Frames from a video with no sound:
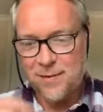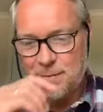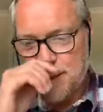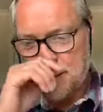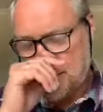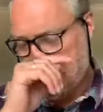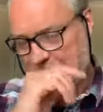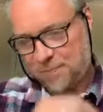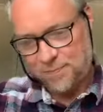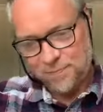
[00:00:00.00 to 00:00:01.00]
almost.
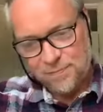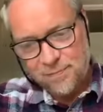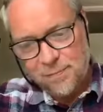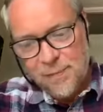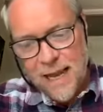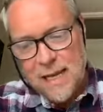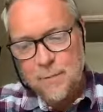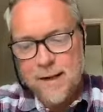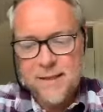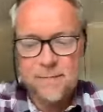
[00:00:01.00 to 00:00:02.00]

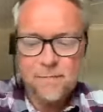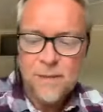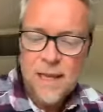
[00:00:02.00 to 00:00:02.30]
Anyways,